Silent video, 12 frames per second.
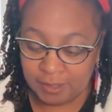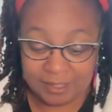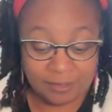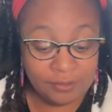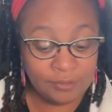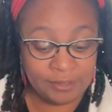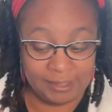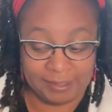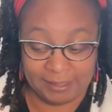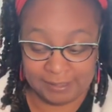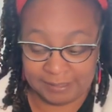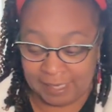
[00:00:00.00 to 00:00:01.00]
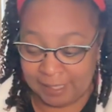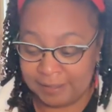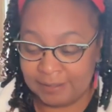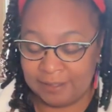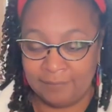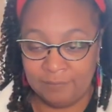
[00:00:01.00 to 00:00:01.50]
The other thing is,
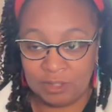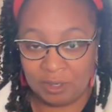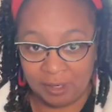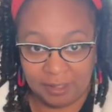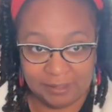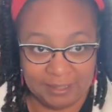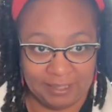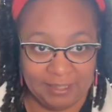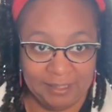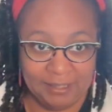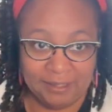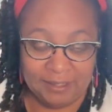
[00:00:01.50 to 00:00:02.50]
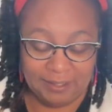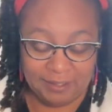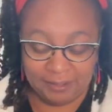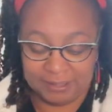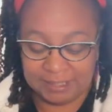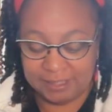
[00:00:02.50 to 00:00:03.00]
as I'm talking,
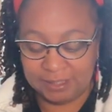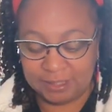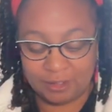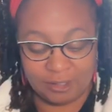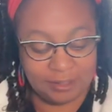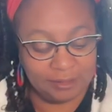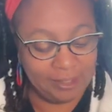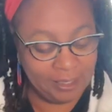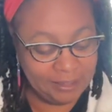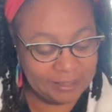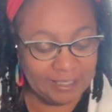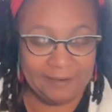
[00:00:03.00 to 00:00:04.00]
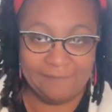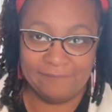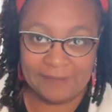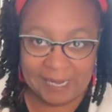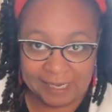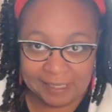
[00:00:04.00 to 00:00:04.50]
I tend to talk a lot and
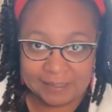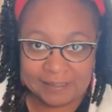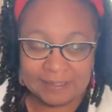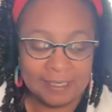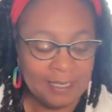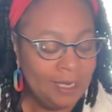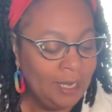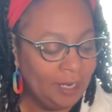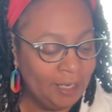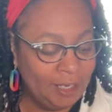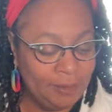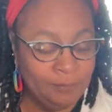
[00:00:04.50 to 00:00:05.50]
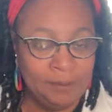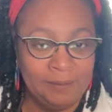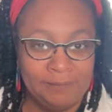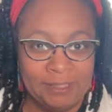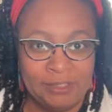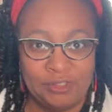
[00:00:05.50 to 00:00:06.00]
fast. I want
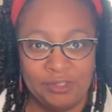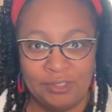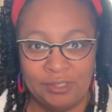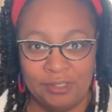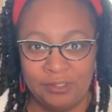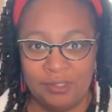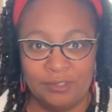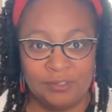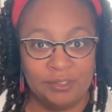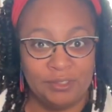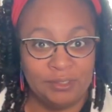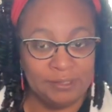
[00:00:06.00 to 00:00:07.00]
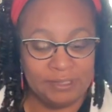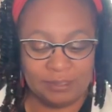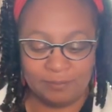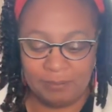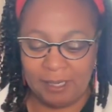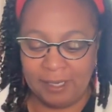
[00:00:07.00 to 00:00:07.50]
to make sure there's a good
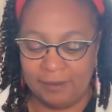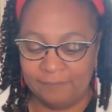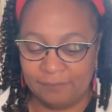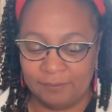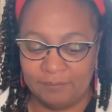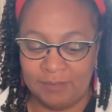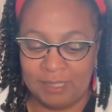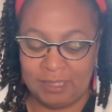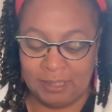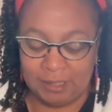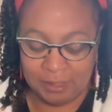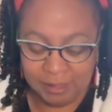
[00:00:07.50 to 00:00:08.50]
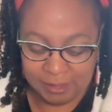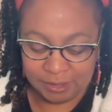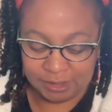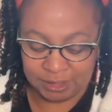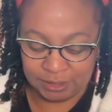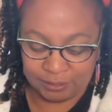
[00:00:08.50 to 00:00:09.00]
spot for me
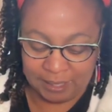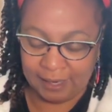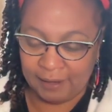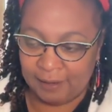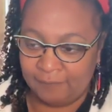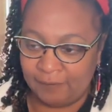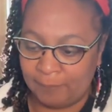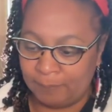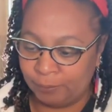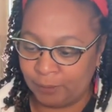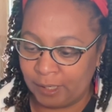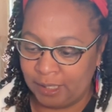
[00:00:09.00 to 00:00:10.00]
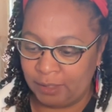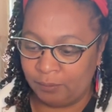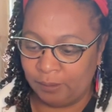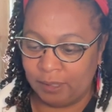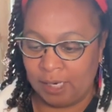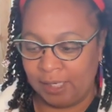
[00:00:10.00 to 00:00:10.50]
to have a break
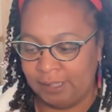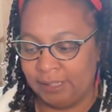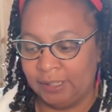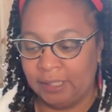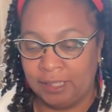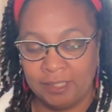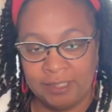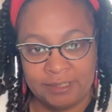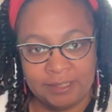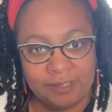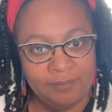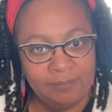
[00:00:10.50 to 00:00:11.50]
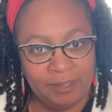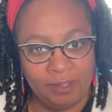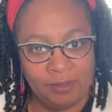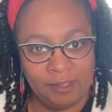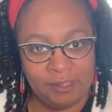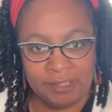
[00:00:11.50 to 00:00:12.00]
where I can cut my
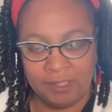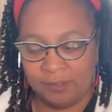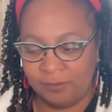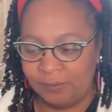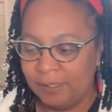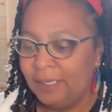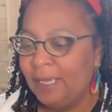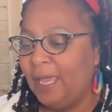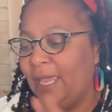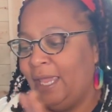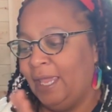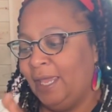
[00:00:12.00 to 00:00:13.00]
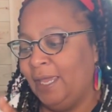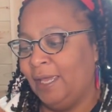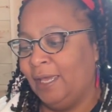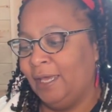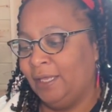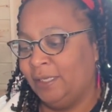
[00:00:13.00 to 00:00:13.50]
audio
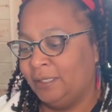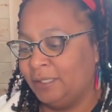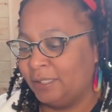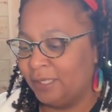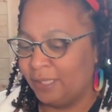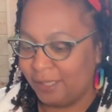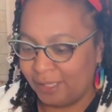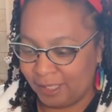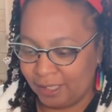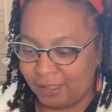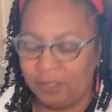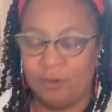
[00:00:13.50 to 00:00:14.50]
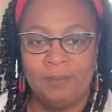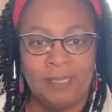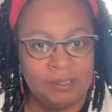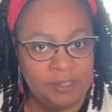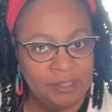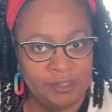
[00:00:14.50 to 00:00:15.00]
and then go
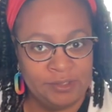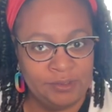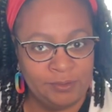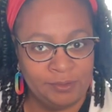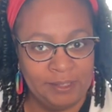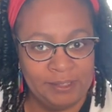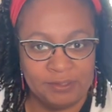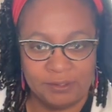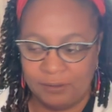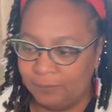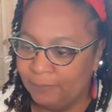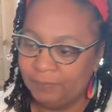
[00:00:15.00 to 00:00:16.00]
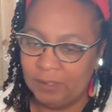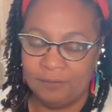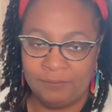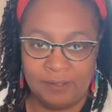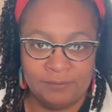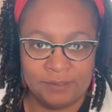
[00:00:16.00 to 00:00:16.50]
back to the story. So
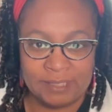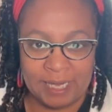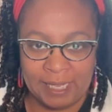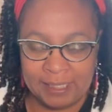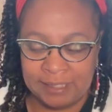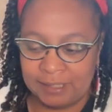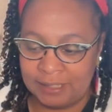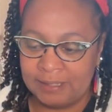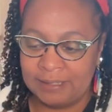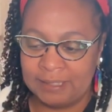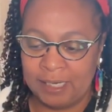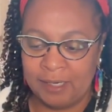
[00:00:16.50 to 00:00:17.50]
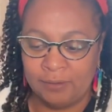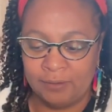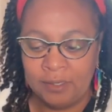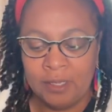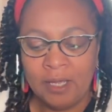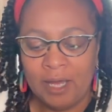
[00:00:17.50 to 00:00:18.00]
if I was to edit this down,
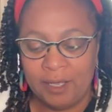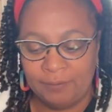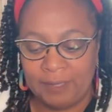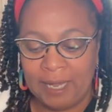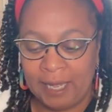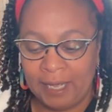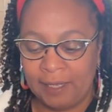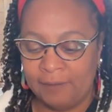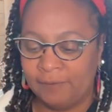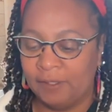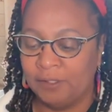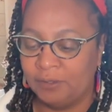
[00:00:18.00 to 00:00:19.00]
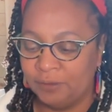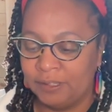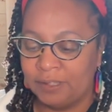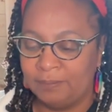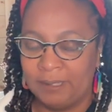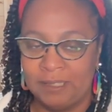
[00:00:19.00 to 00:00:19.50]
I would have a
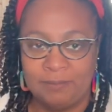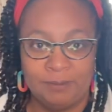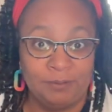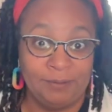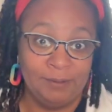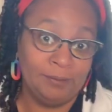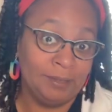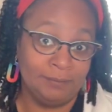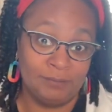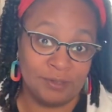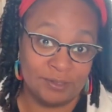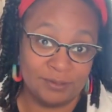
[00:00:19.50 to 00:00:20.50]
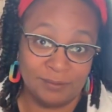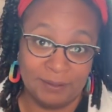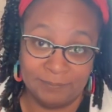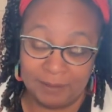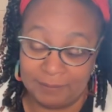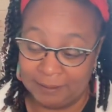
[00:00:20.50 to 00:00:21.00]
good space between when I'm just doing my